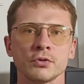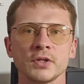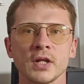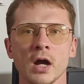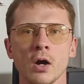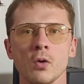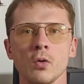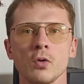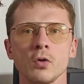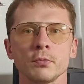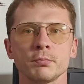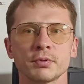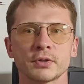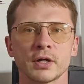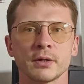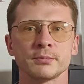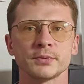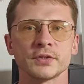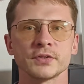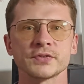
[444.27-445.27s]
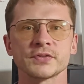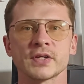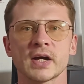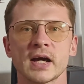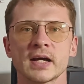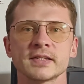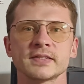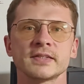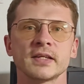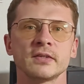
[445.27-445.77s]
For now, all
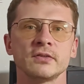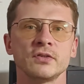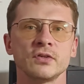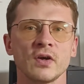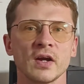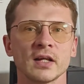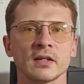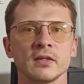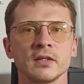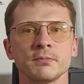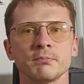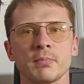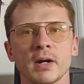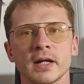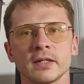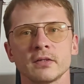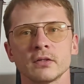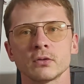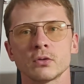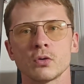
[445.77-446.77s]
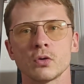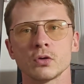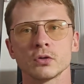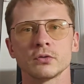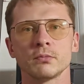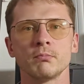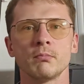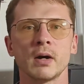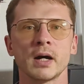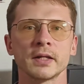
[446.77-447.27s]
parameters are set directly in Python
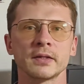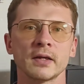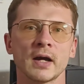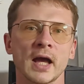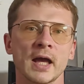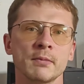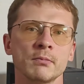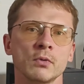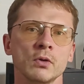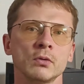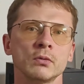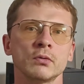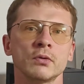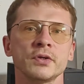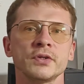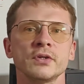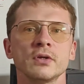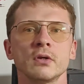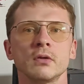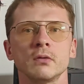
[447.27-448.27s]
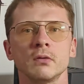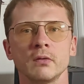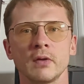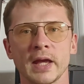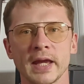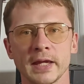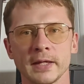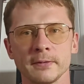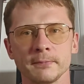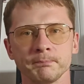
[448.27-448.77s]
code, but I am already
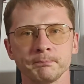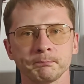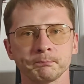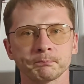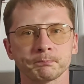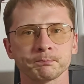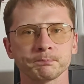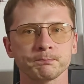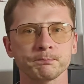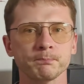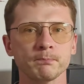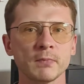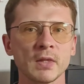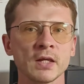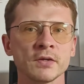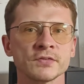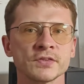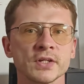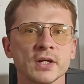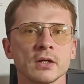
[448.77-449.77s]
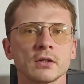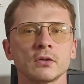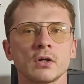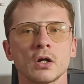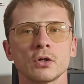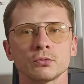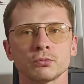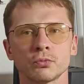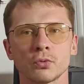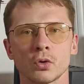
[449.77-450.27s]
laying the
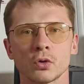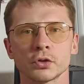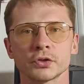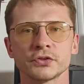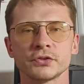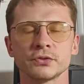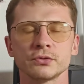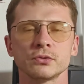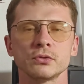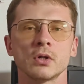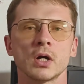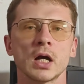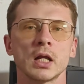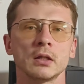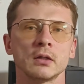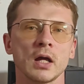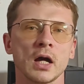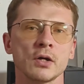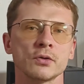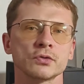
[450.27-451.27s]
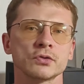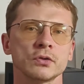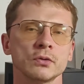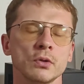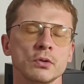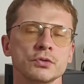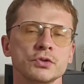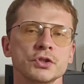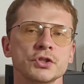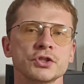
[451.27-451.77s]
groundwork to allow
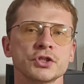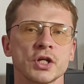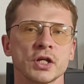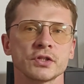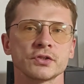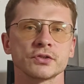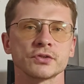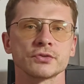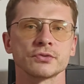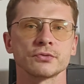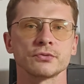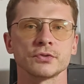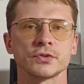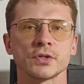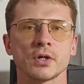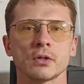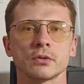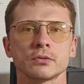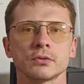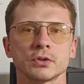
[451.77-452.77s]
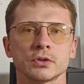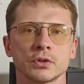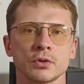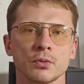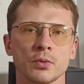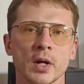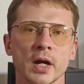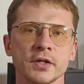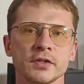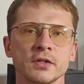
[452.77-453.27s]
logic changes without
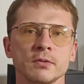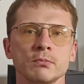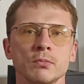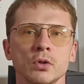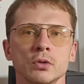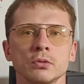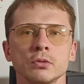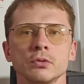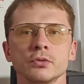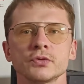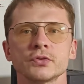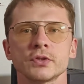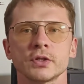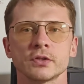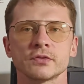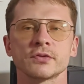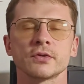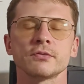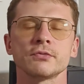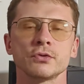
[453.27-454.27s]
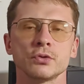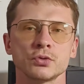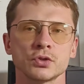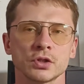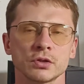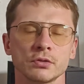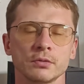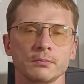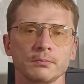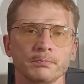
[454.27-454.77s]
rewriting models in the
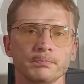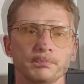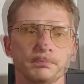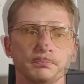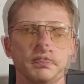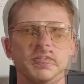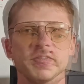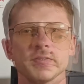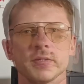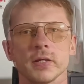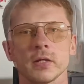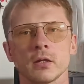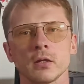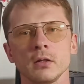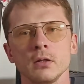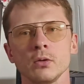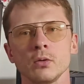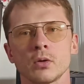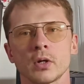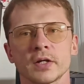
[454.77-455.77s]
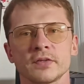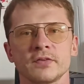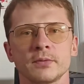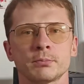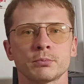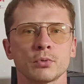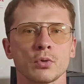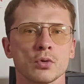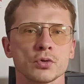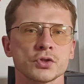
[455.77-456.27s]
future. Let's take a look at
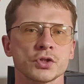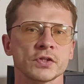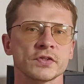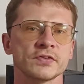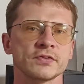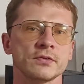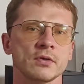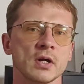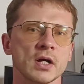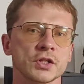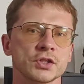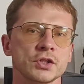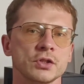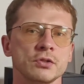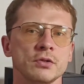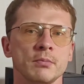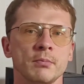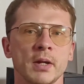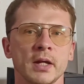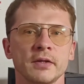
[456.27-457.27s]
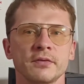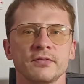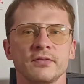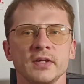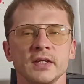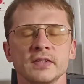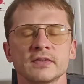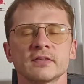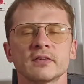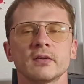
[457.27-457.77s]
the project structure to make
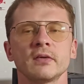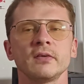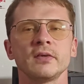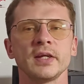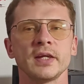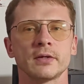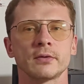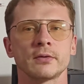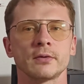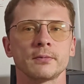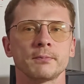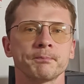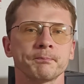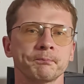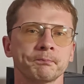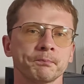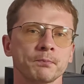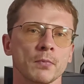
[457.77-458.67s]
things clearer.